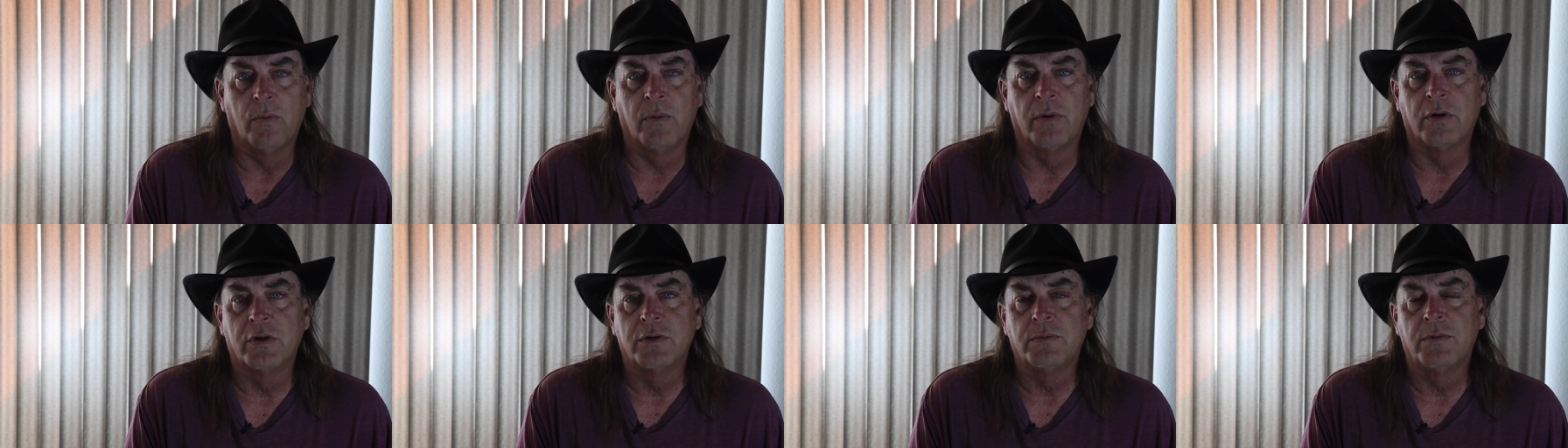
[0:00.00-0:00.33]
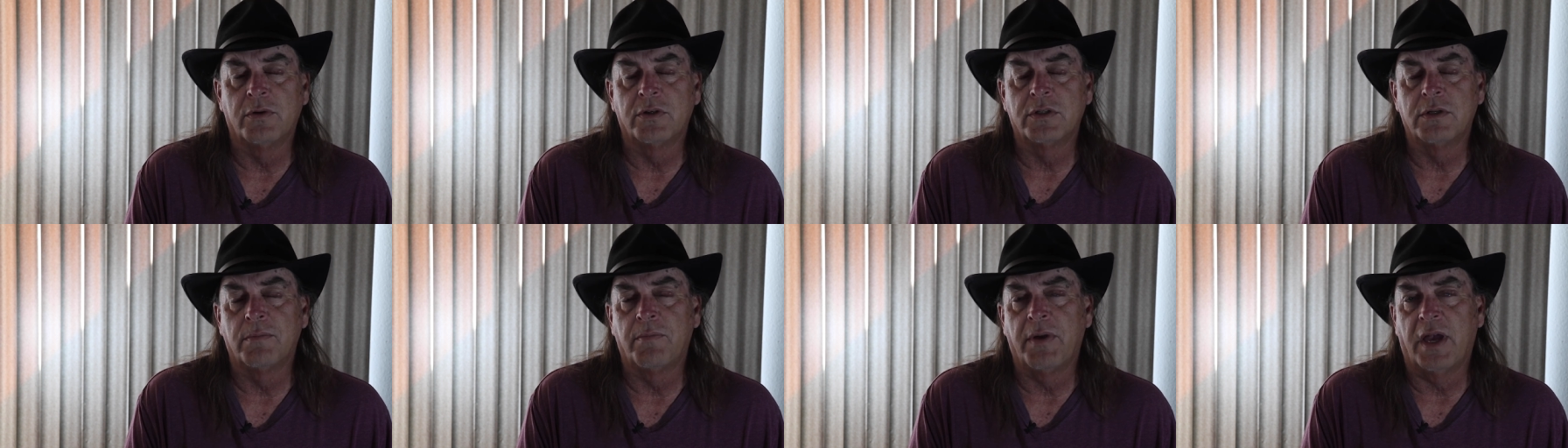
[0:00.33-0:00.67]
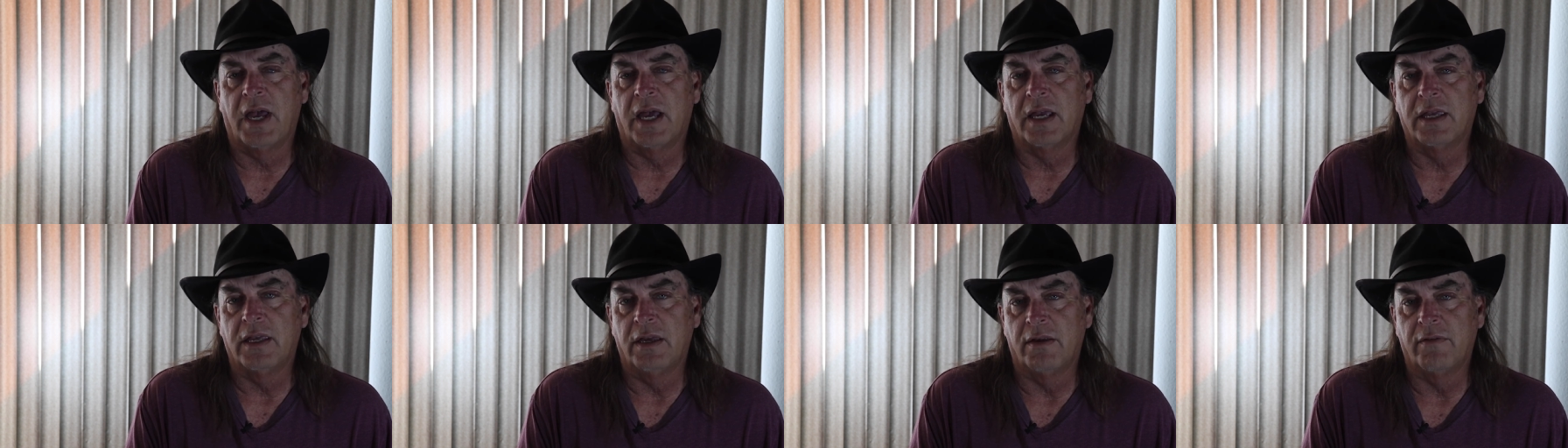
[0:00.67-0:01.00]
We were supposed to
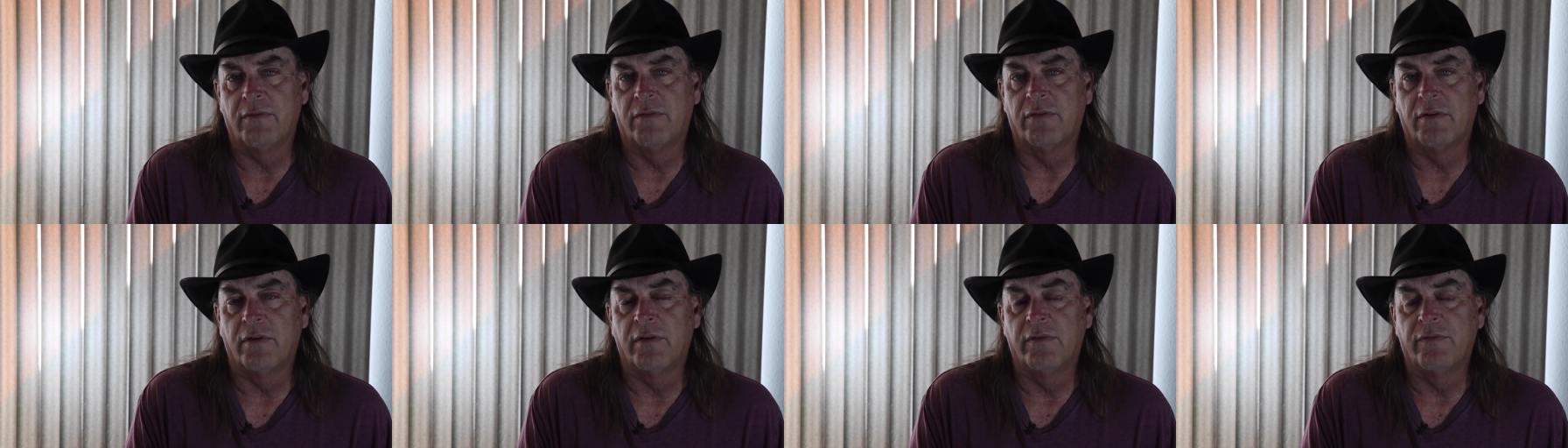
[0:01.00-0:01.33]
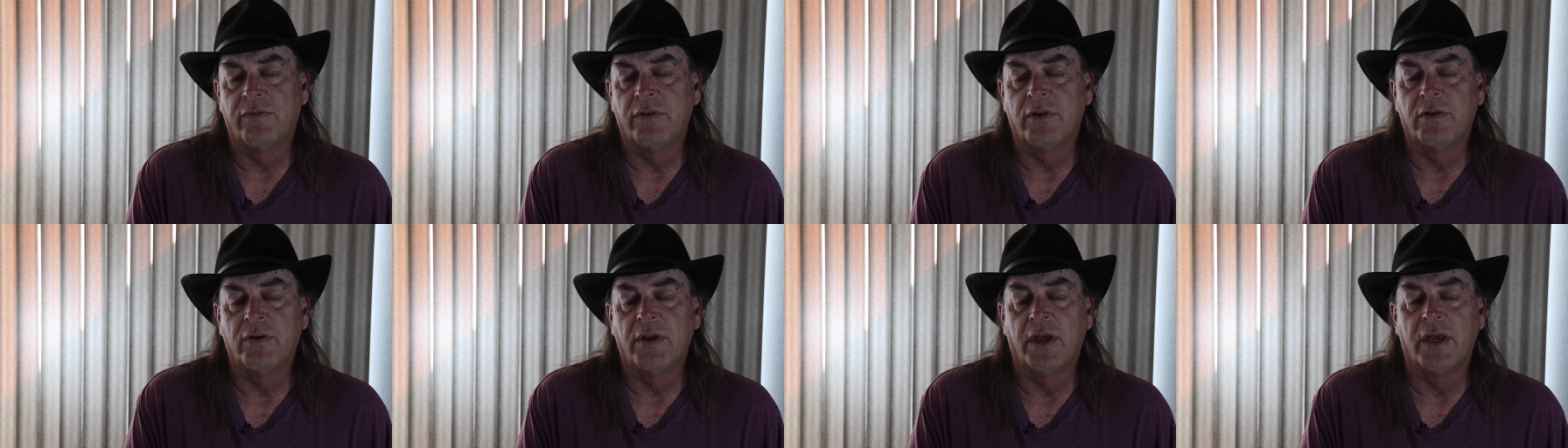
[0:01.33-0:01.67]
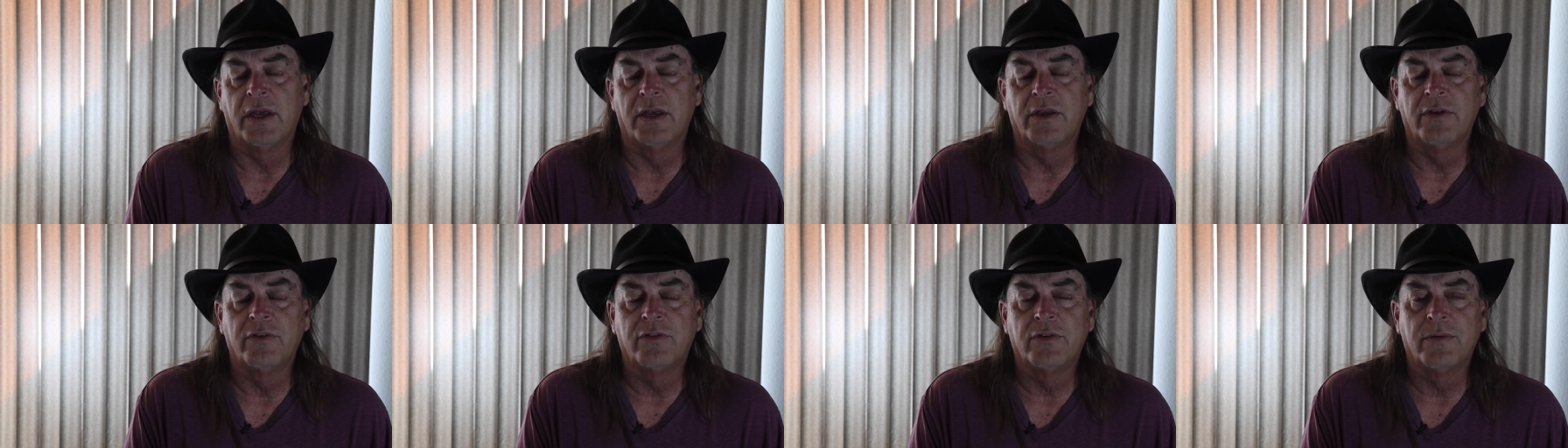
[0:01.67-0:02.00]
pack in for a few
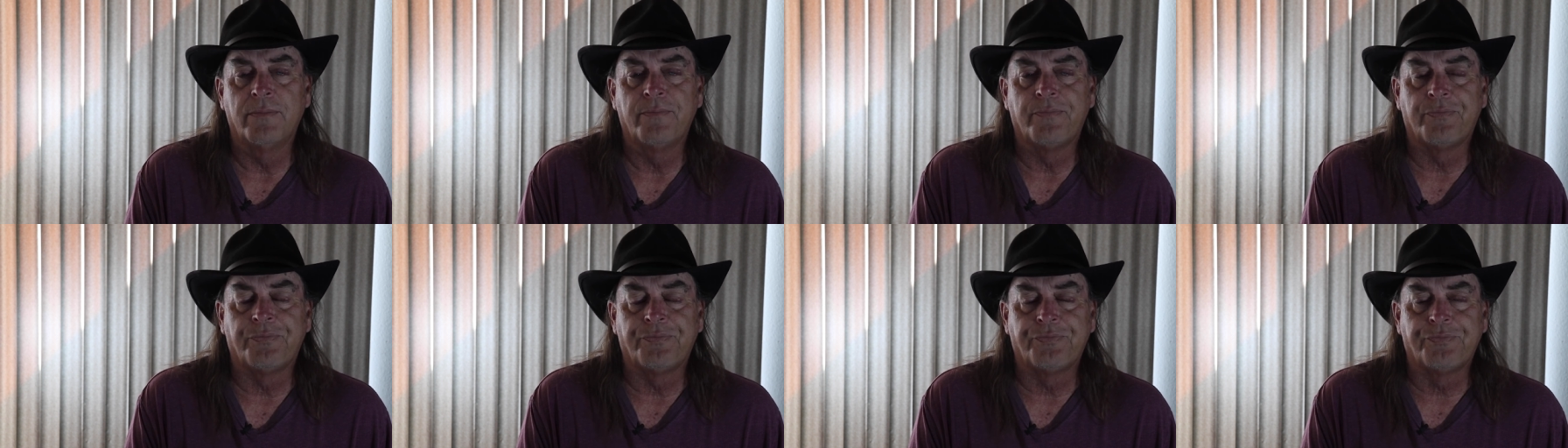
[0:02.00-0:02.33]
days.